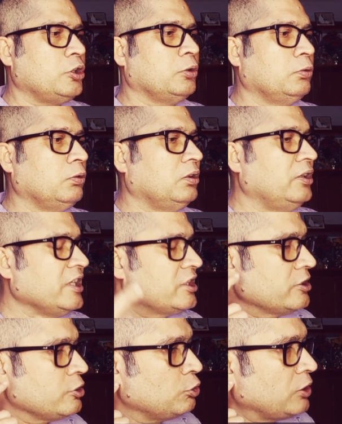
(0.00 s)
to
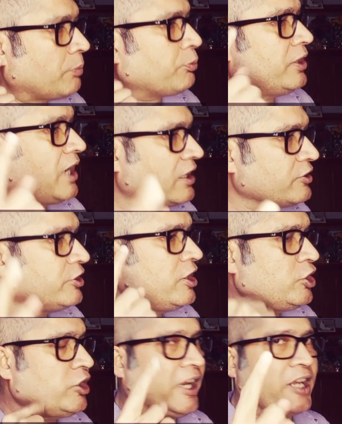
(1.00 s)
listen to the
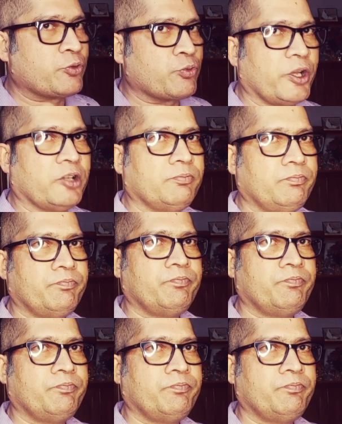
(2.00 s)
pronunciation as well.